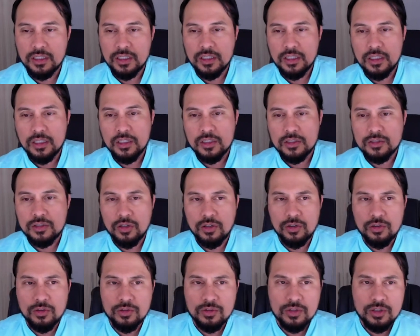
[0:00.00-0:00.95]

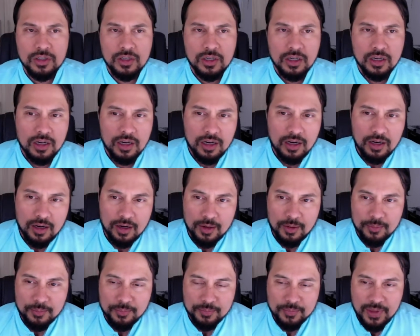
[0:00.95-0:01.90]
So
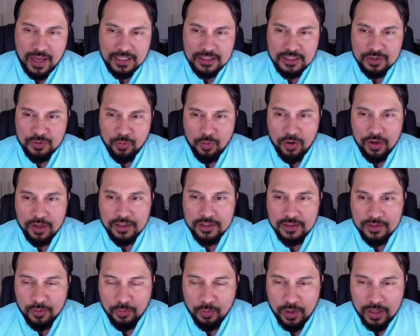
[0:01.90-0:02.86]
I just want
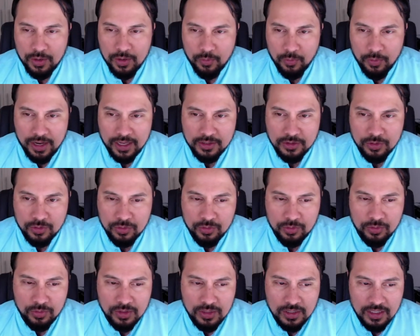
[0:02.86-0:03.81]
when I do